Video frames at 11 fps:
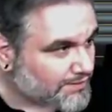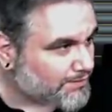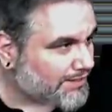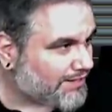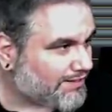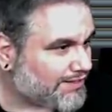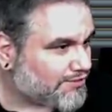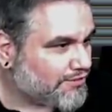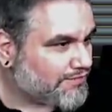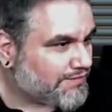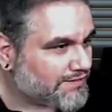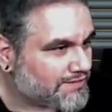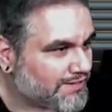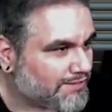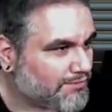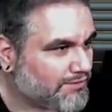Do we like Collector Ouphe in the
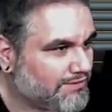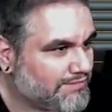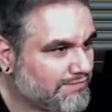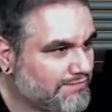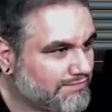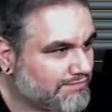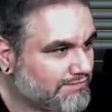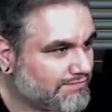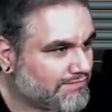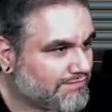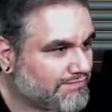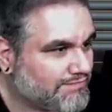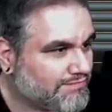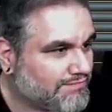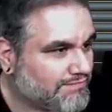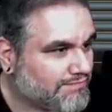sideboard? Yeah,
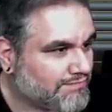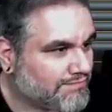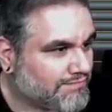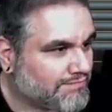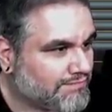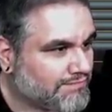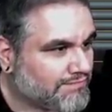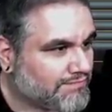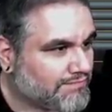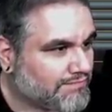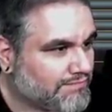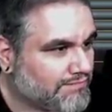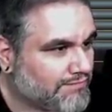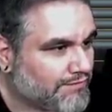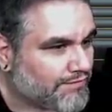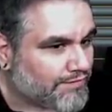definitely.
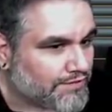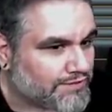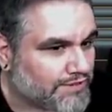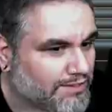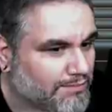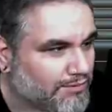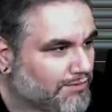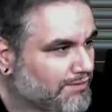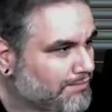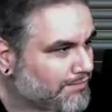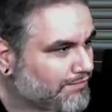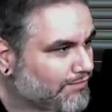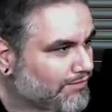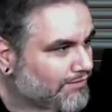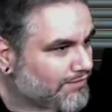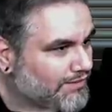Fill sideboard with up to
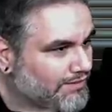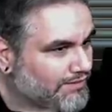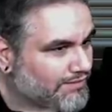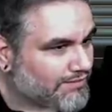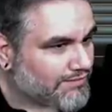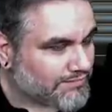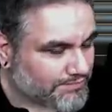four of these.